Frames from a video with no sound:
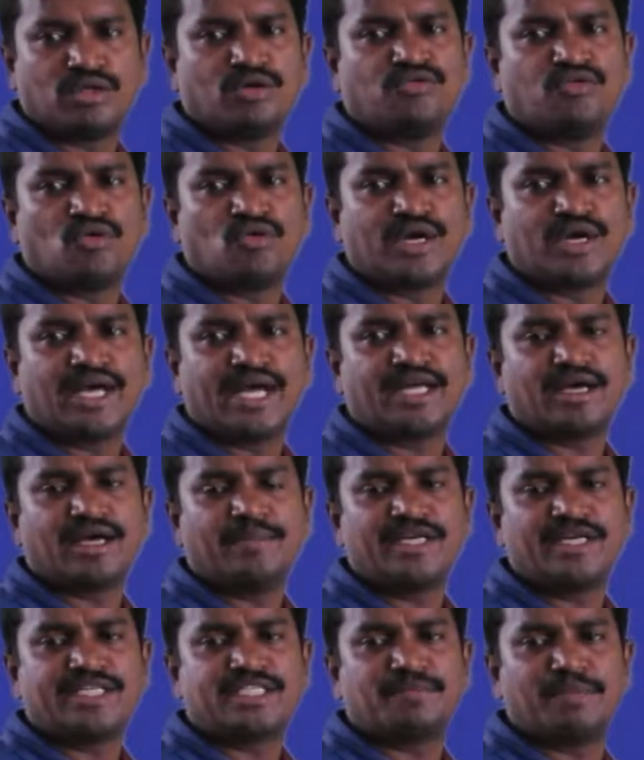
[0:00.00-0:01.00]
4 data
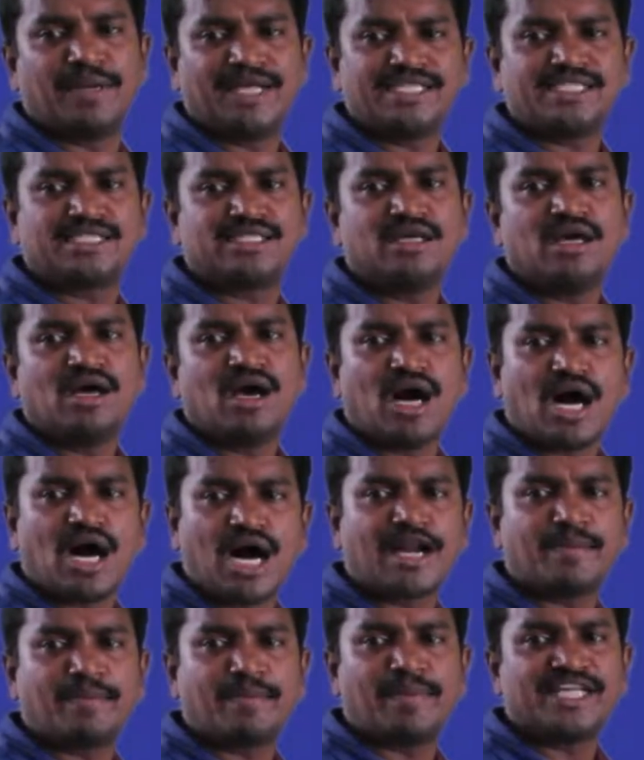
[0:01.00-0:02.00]
bits plus
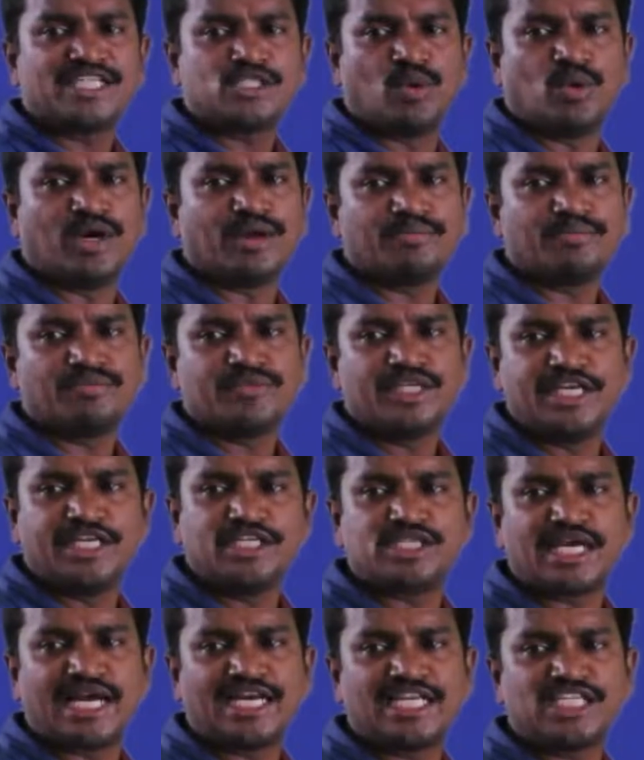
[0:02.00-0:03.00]
r plus 1. It
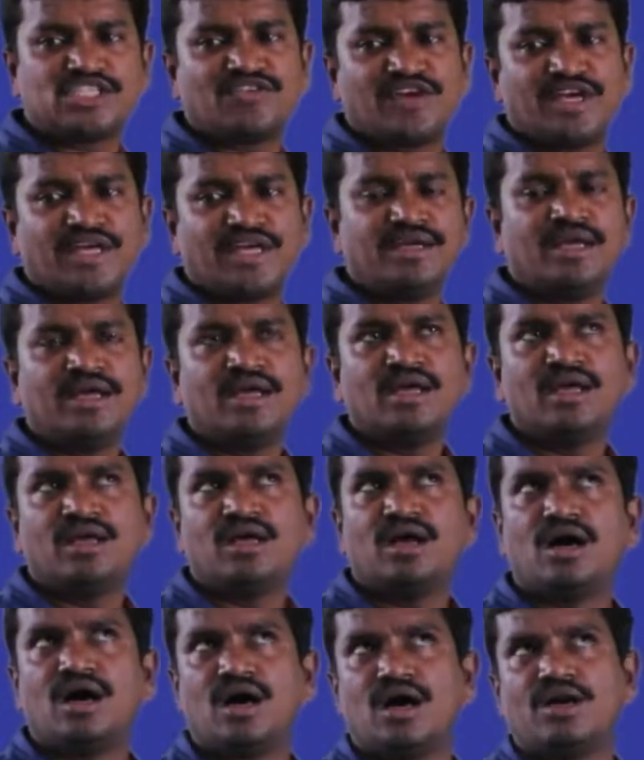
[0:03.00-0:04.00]
is satisfying.
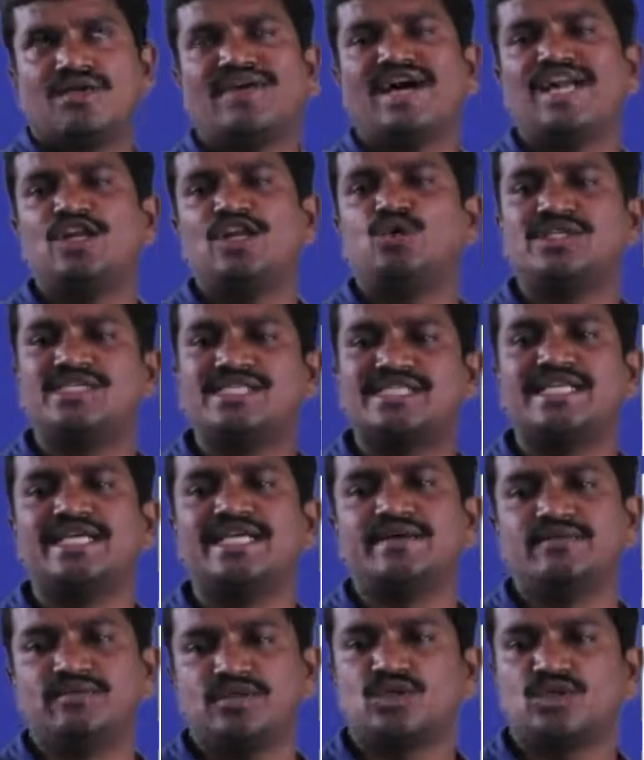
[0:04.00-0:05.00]
R value is
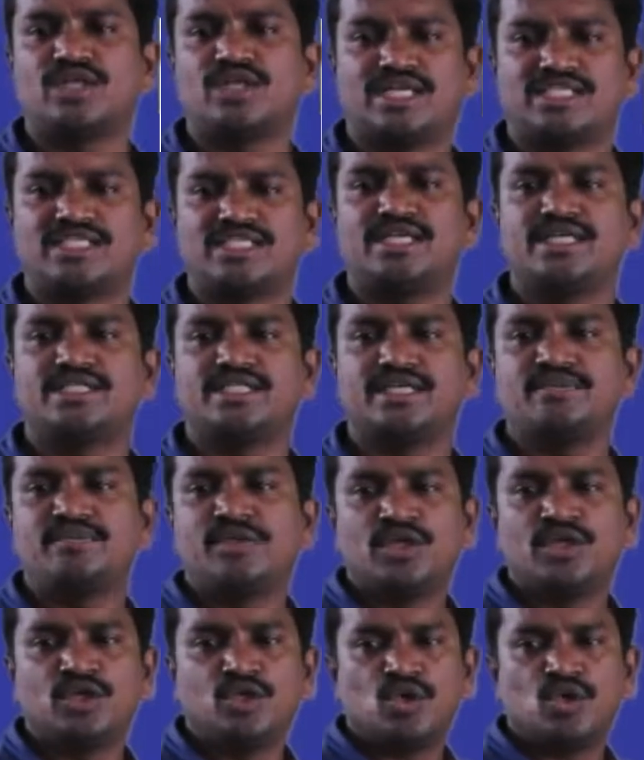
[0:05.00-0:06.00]
3. So that's the reason
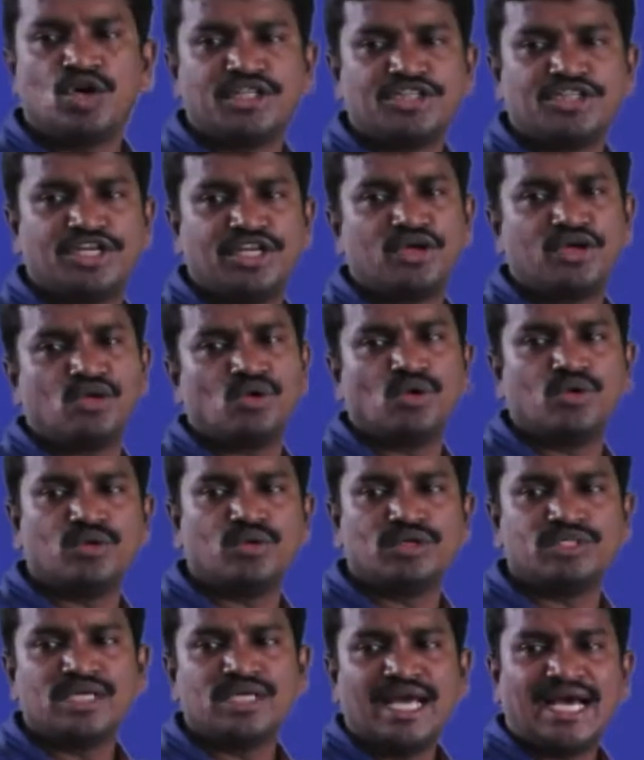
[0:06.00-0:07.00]
you got 3 code
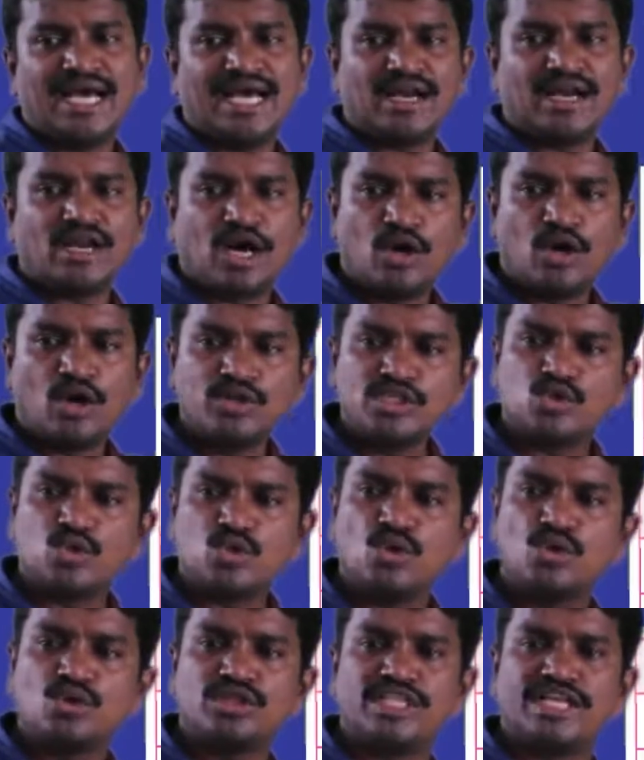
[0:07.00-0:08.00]
words. And how these
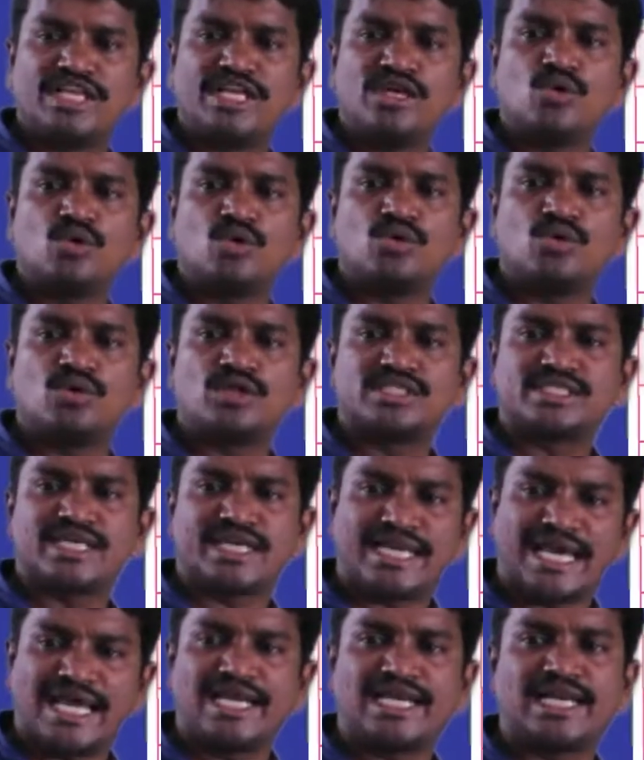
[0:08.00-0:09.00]
3 code words are
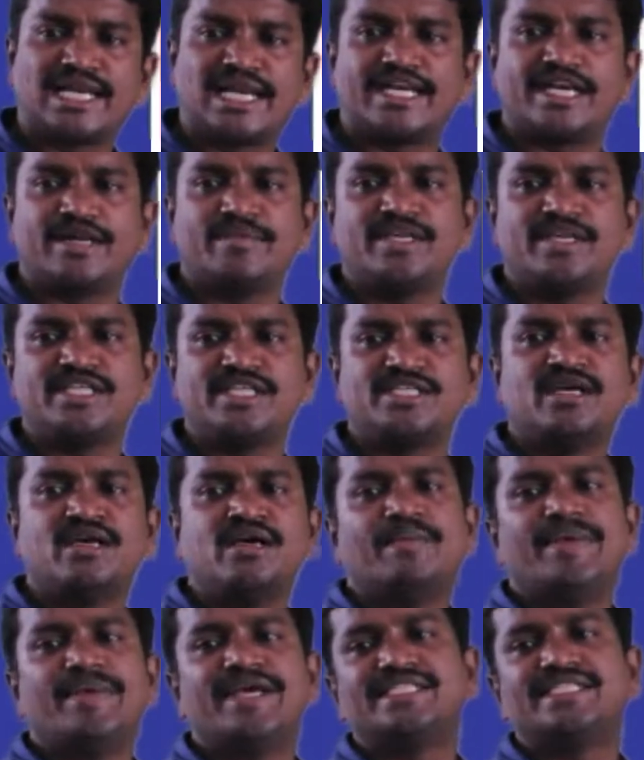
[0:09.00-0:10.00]
calculated means
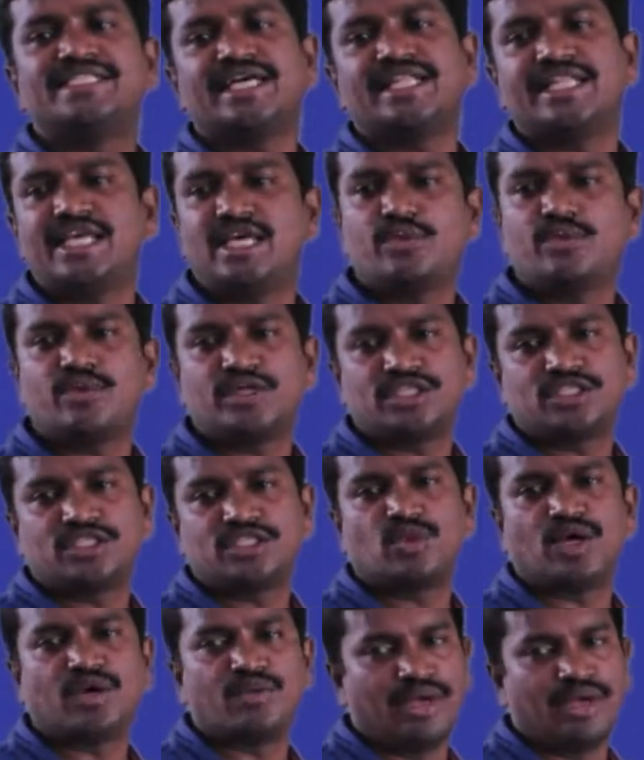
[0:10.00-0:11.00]
based on the equations
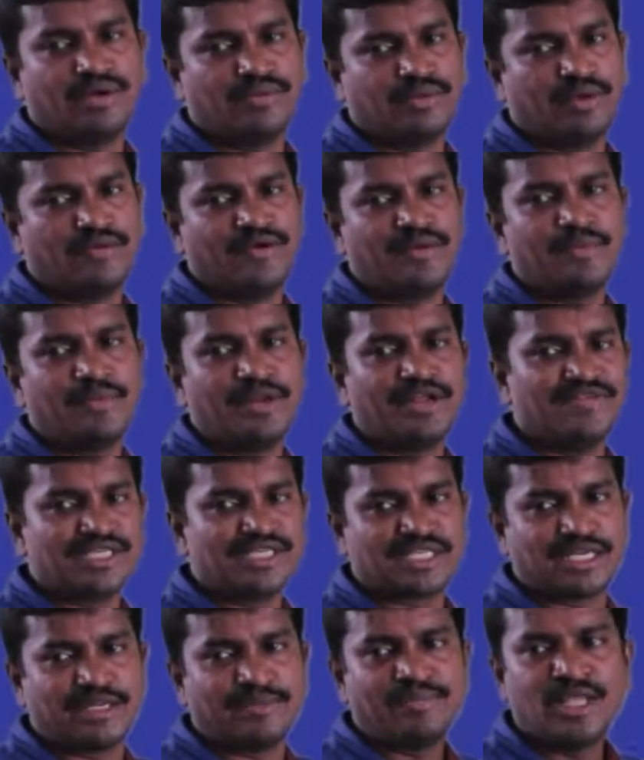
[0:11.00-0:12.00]
what we have given
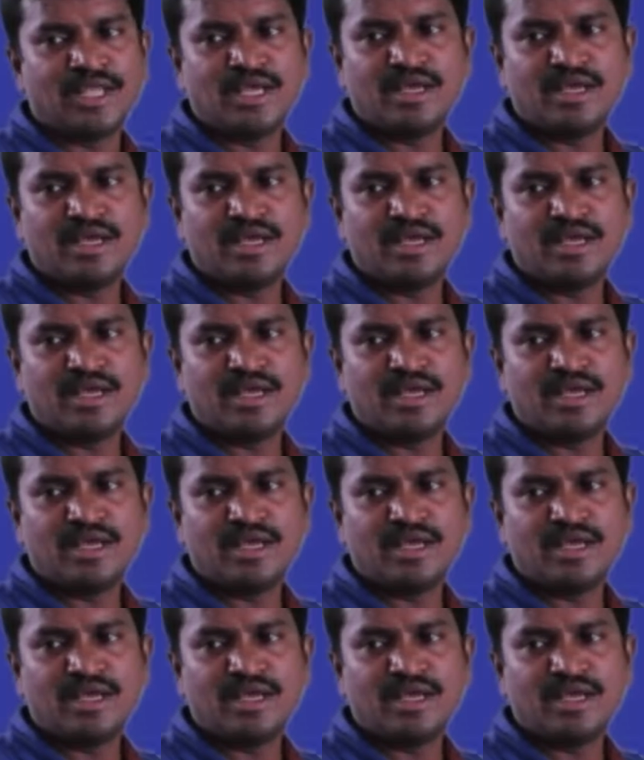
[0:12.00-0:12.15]
previously.